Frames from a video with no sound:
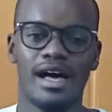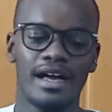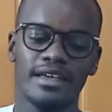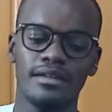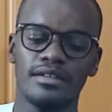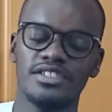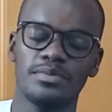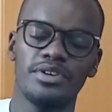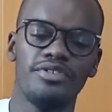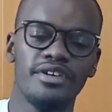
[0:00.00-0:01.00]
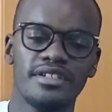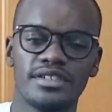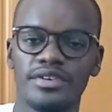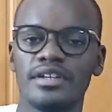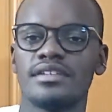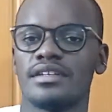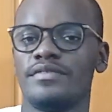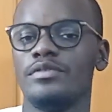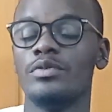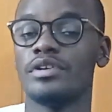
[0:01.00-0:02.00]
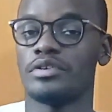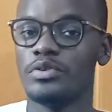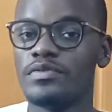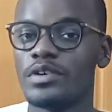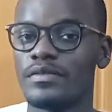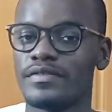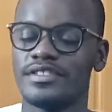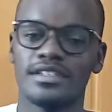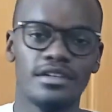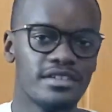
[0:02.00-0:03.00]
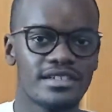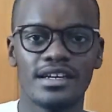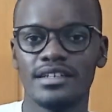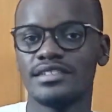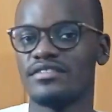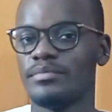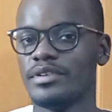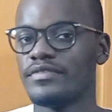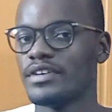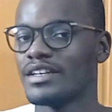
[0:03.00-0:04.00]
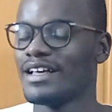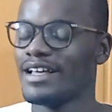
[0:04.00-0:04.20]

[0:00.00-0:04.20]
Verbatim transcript: Again, I just want to reiterate, if you do want to goof off, just learn to slide, just have a bit of fun